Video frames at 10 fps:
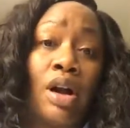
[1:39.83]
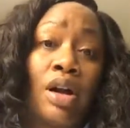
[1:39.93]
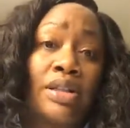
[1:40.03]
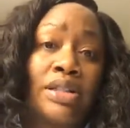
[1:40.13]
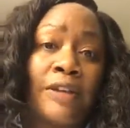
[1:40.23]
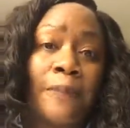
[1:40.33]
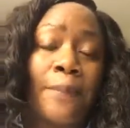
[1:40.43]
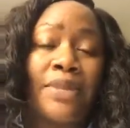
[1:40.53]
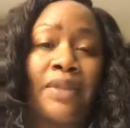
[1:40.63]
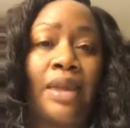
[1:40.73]
costs
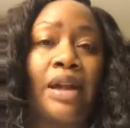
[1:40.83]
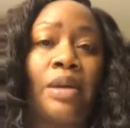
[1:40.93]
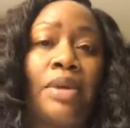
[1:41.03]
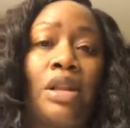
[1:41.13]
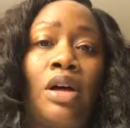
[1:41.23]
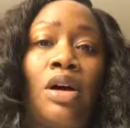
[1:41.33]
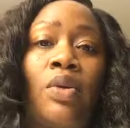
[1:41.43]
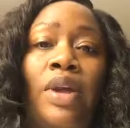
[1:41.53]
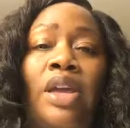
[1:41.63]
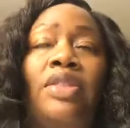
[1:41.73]
that come
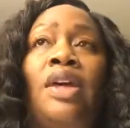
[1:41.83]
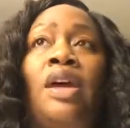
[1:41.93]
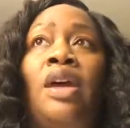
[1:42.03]
along with